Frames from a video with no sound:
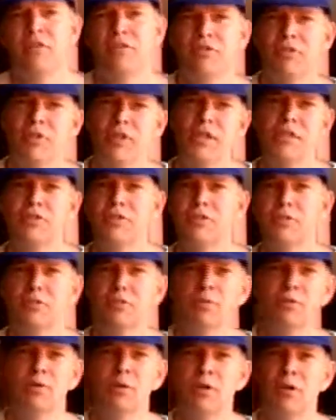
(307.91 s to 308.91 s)
free
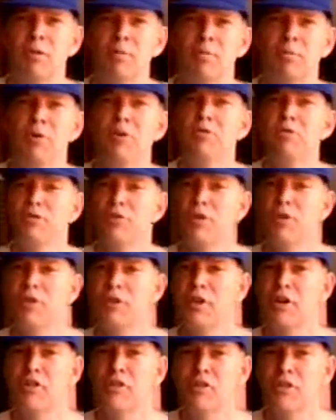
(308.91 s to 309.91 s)
to put forth
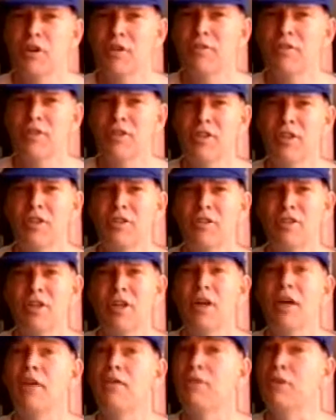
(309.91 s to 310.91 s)
their services,
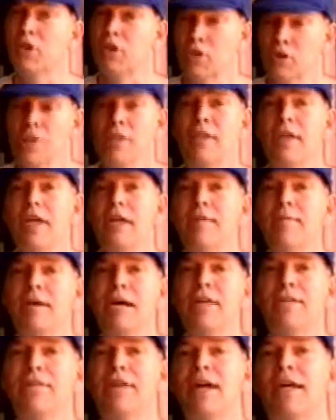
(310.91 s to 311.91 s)
The good thing
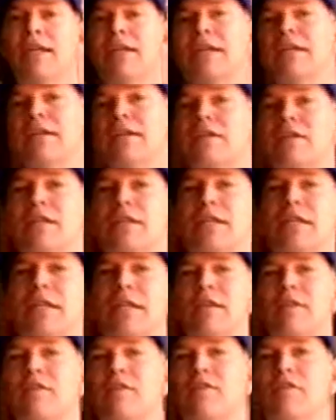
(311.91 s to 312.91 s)
about that clearly
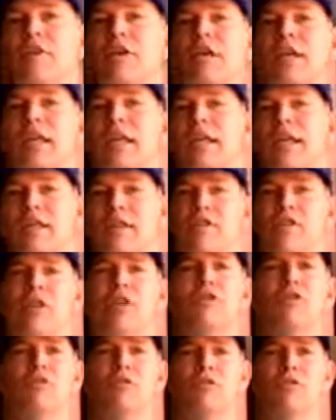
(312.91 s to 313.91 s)
is it has
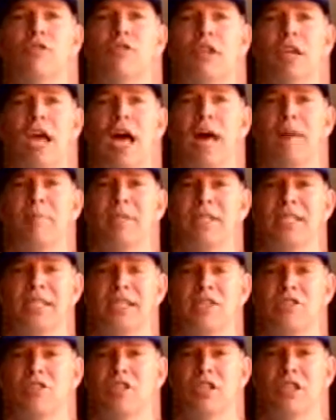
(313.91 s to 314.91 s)
induced
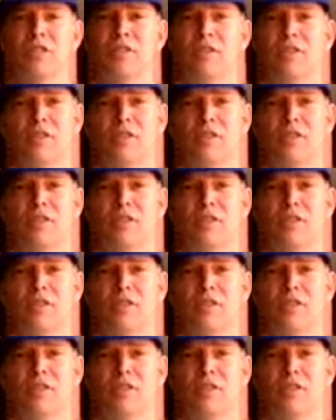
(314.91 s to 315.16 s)
competition in the